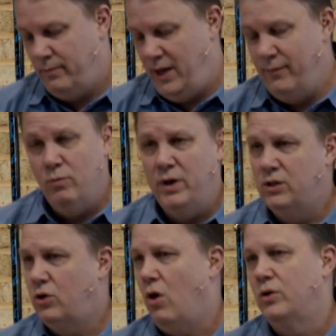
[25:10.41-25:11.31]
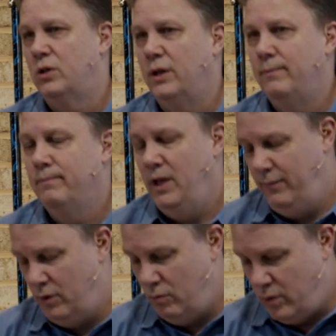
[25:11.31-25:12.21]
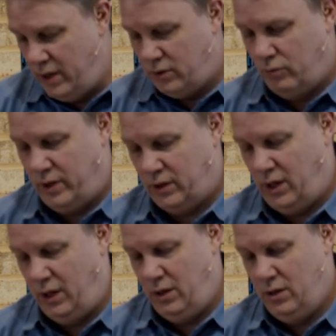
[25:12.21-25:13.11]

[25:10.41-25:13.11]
even when it's costly, even when it's risky,